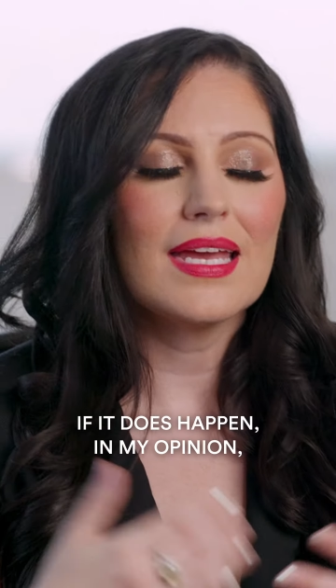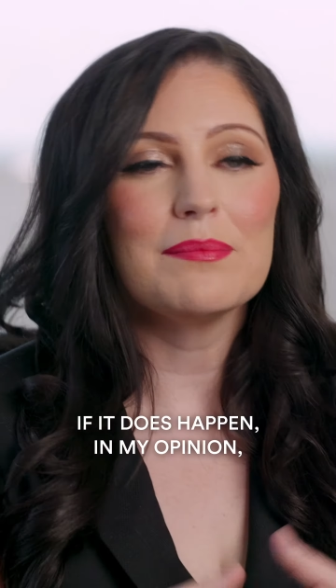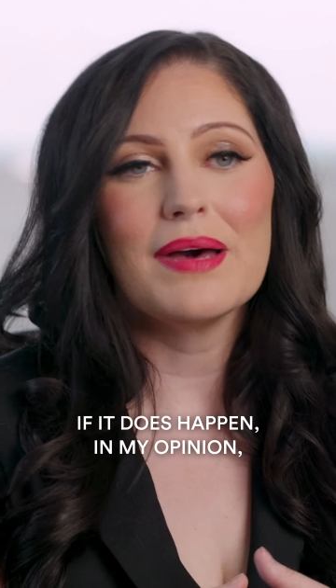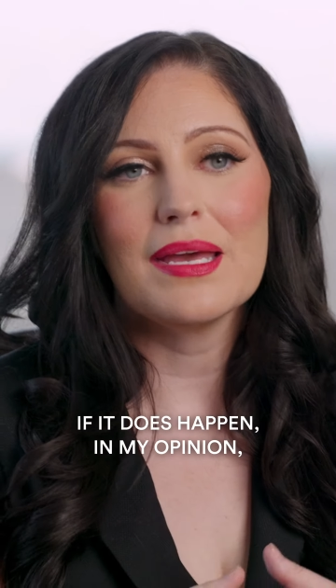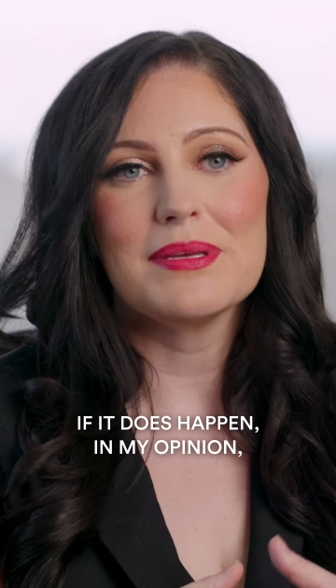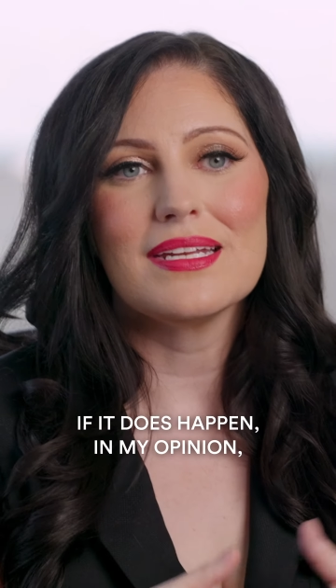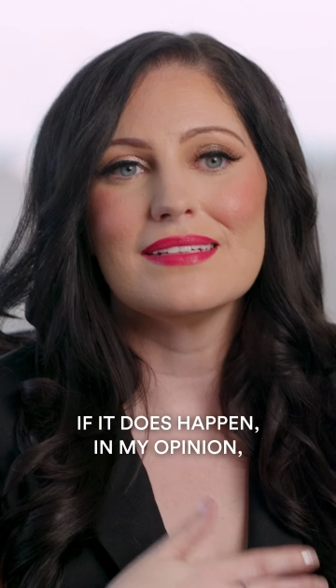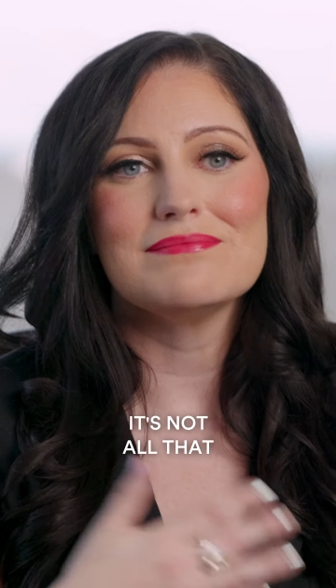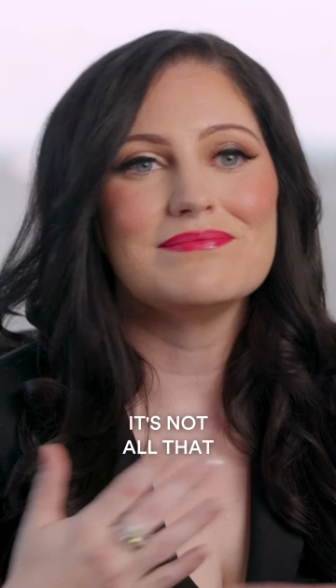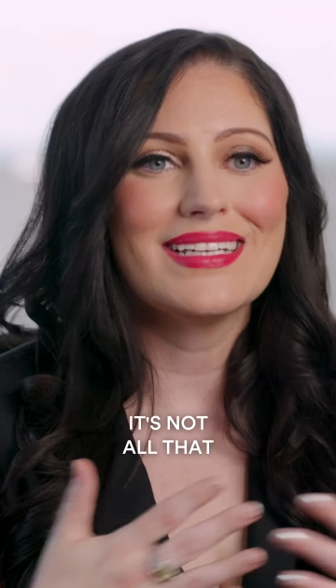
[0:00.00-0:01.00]
in my
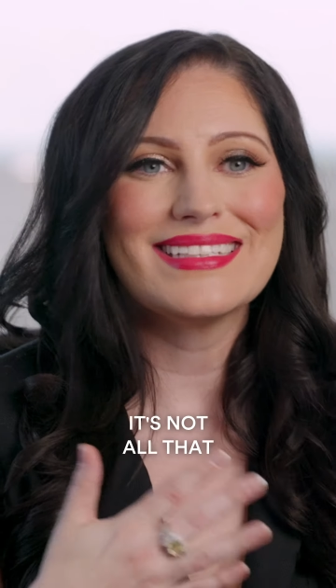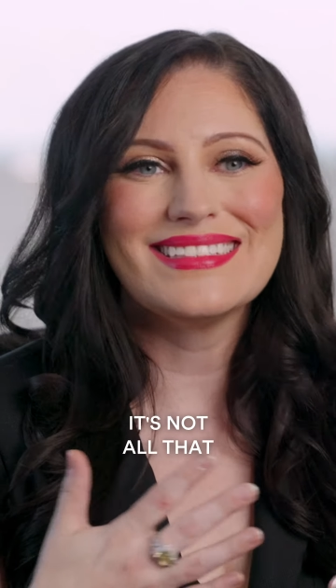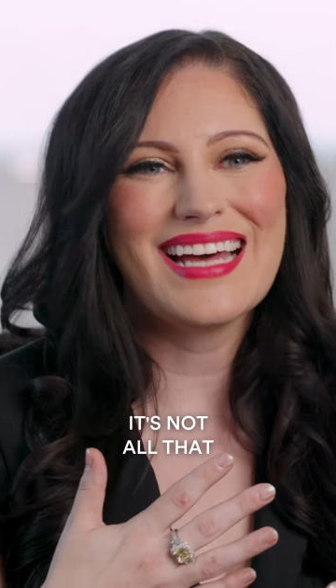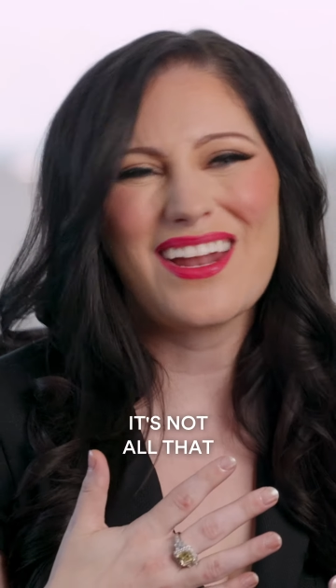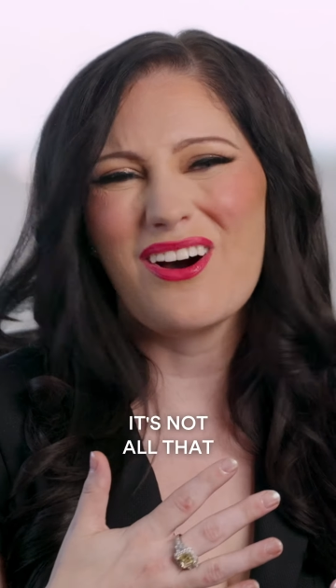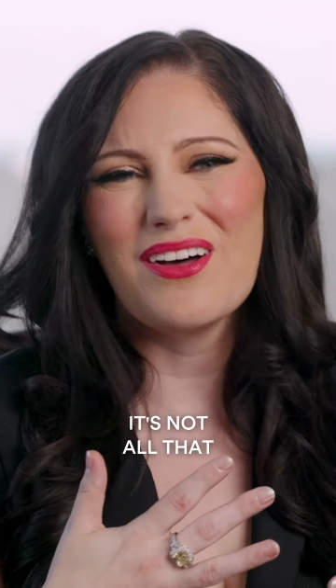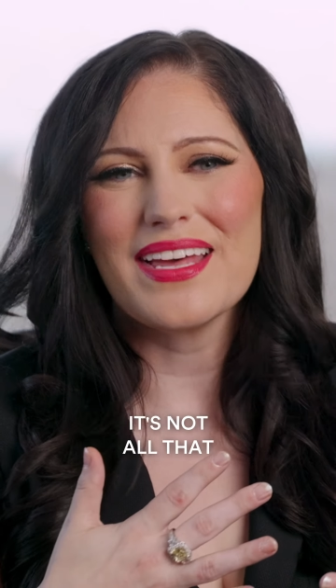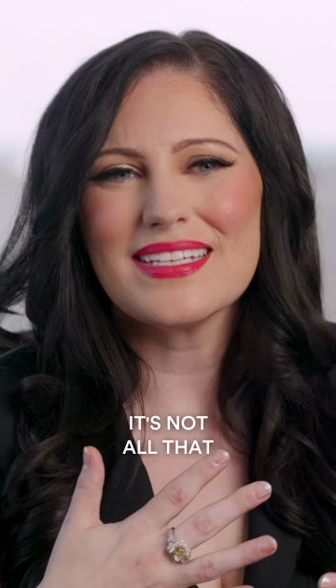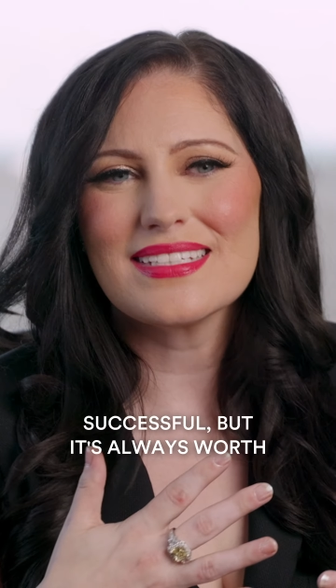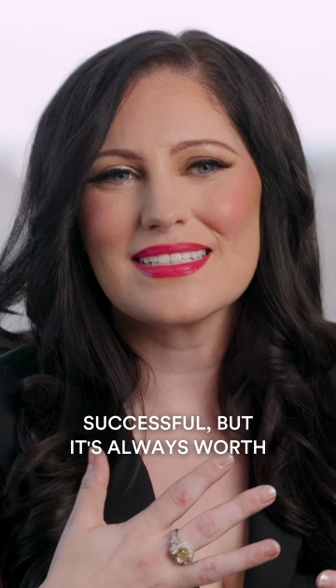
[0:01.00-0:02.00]
opinion, it's not all
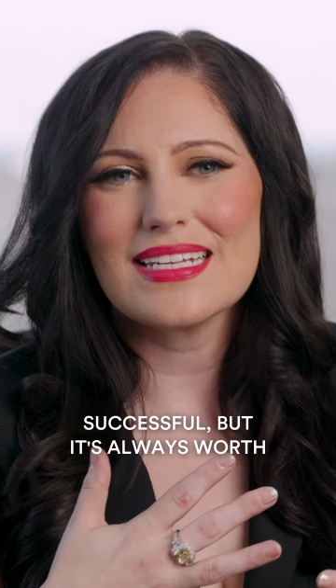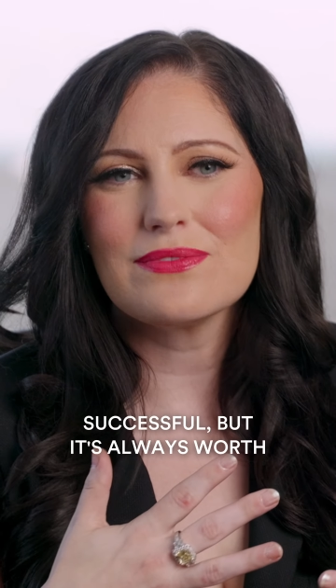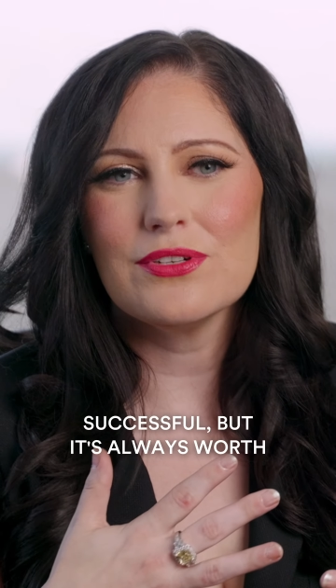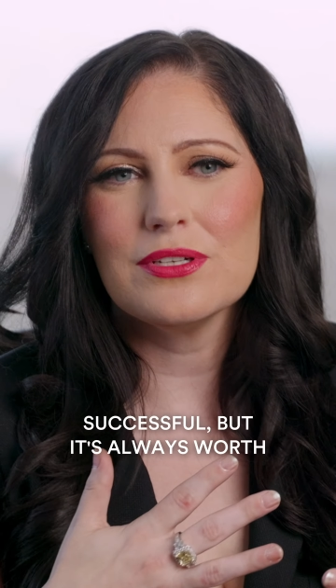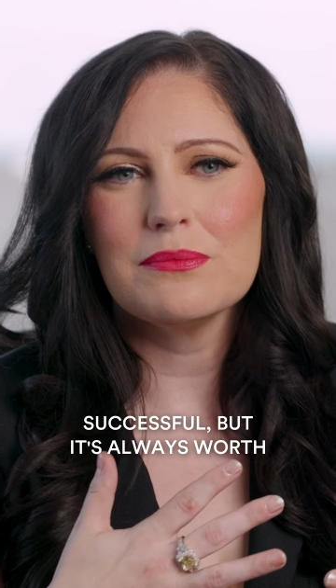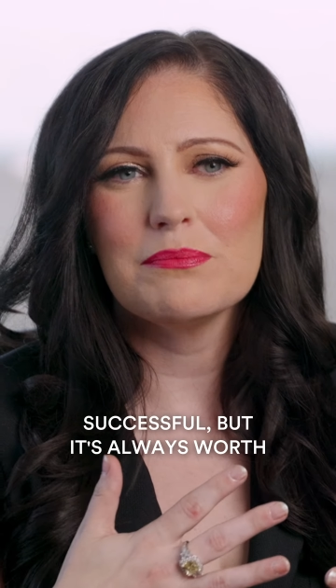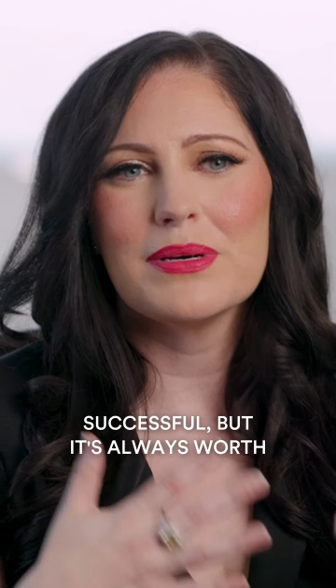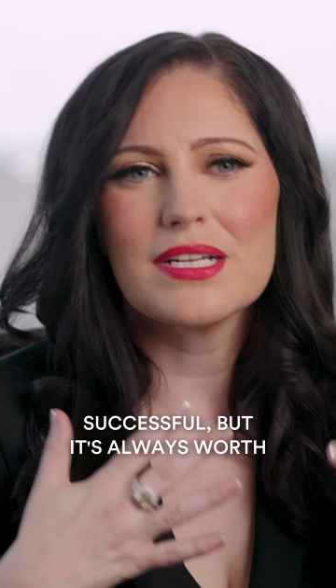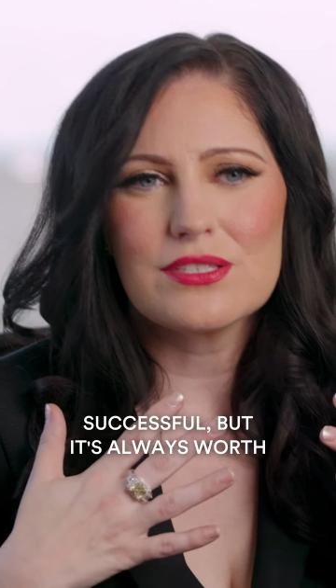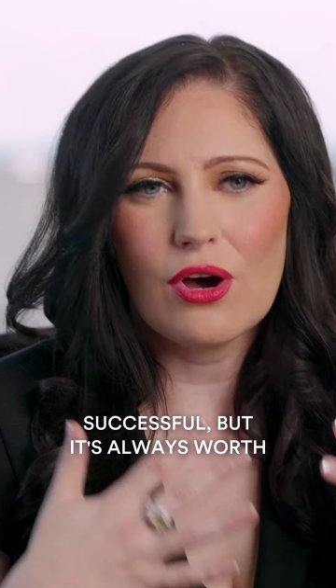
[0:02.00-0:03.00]
that successful,
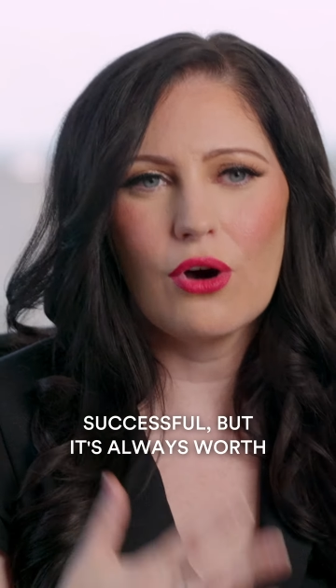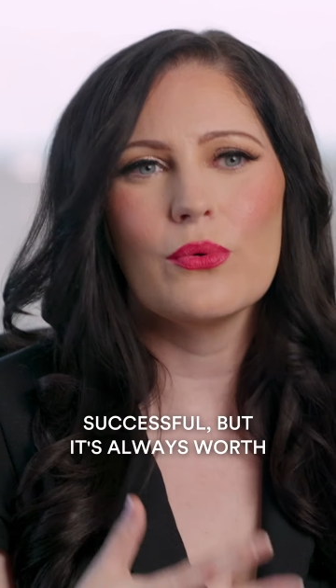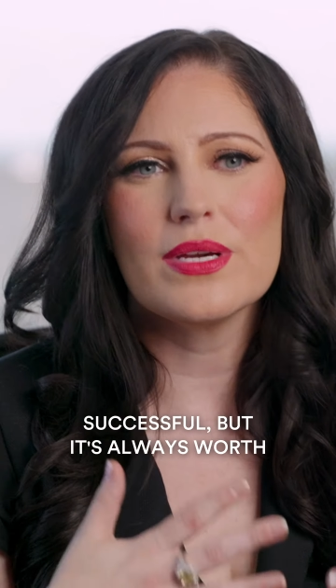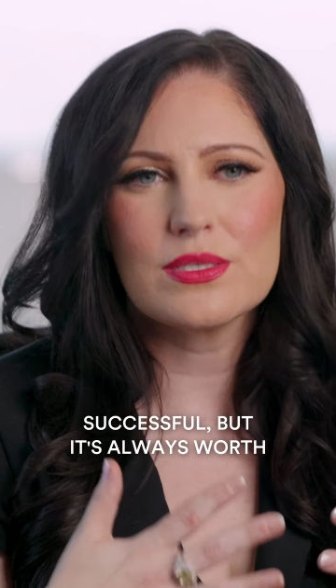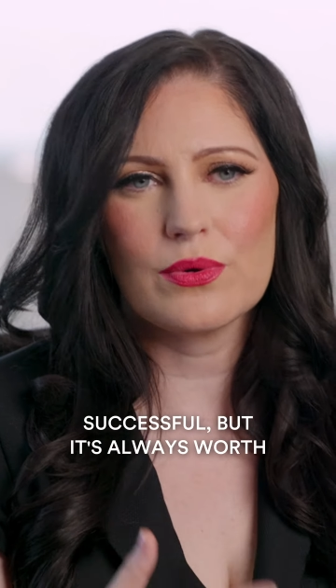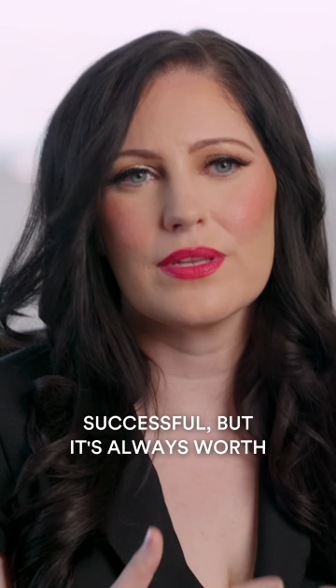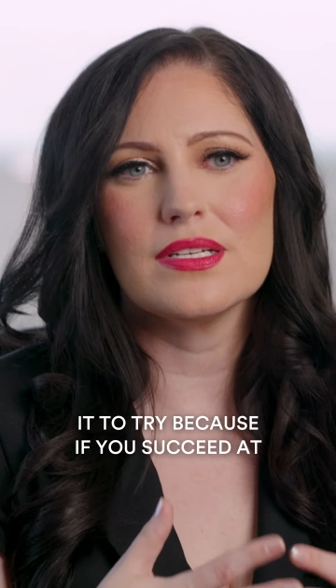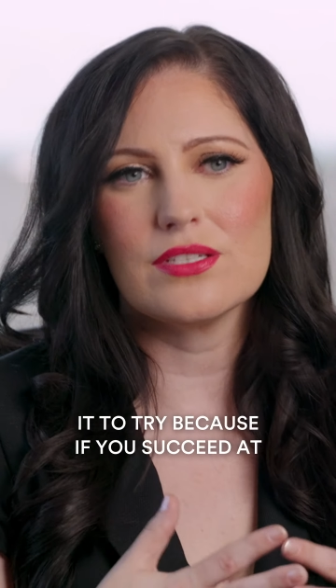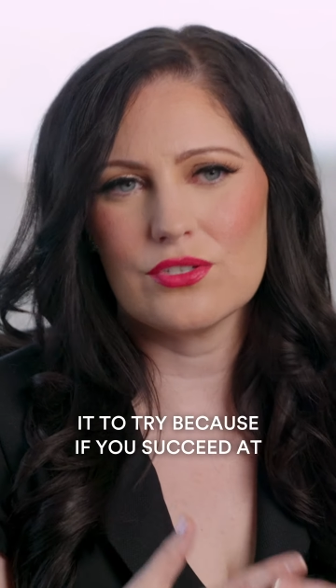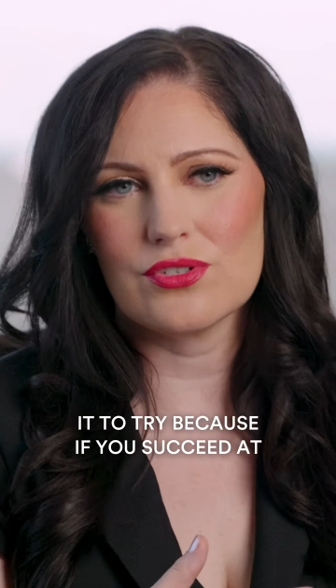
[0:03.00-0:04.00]
but it's always worth it to